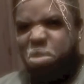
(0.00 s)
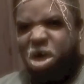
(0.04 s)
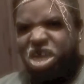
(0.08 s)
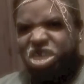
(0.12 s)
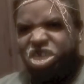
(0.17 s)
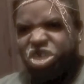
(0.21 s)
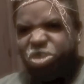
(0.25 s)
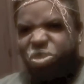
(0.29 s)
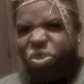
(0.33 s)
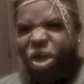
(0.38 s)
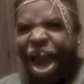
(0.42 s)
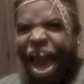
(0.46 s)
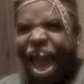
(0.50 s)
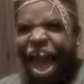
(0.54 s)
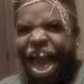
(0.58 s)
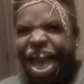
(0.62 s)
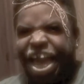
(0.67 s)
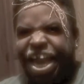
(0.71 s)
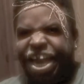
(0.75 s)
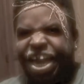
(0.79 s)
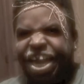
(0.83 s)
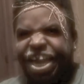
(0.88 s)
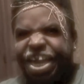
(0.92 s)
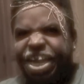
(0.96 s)
muskrat.
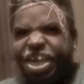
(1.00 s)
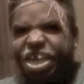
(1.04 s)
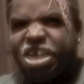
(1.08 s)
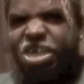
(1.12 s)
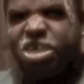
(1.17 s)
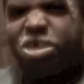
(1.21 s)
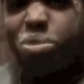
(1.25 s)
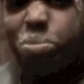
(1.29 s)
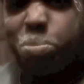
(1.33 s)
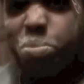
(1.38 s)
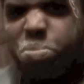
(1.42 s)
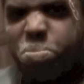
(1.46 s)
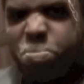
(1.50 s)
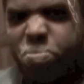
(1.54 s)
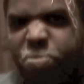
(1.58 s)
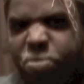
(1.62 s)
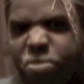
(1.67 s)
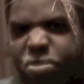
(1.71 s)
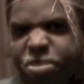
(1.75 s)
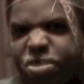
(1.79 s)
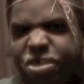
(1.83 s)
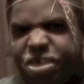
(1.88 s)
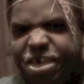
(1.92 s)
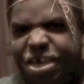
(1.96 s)

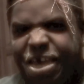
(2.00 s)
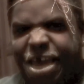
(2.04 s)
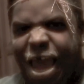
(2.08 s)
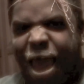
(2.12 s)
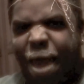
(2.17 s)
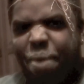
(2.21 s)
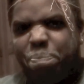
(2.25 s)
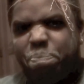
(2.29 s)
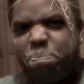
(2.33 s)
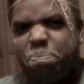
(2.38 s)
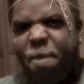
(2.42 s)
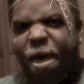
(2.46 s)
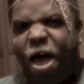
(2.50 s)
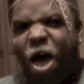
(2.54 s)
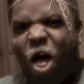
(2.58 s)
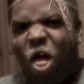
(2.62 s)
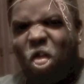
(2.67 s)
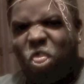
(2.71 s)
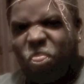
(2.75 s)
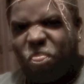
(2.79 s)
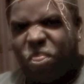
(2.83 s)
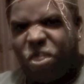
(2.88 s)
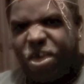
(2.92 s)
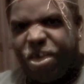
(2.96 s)
Gap
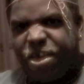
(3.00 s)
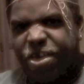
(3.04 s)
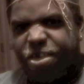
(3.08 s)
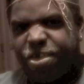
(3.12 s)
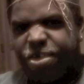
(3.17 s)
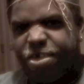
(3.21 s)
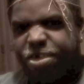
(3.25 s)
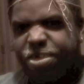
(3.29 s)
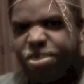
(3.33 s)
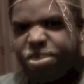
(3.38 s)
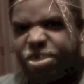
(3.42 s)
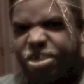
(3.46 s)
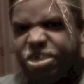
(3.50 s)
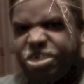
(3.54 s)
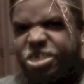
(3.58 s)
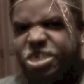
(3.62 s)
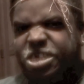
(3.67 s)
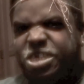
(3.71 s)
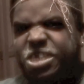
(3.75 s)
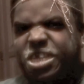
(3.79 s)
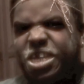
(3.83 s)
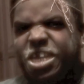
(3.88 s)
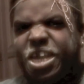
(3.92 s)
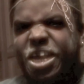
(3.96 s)
mouth.
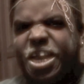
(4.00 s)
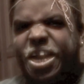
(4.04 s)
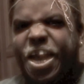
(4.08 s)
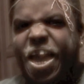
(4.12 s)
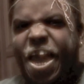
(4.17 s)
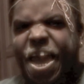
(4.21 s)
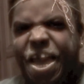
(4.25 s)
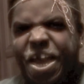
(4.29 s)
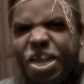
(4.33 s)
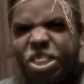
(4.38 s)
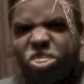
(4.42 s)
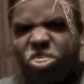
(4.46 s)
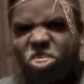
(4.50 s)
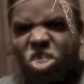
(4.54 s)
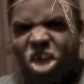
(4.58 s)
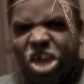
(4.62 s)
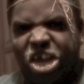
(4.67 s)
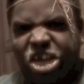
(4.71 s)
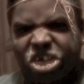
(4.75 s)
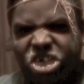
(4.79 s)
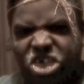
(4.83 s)
Sticking eight thick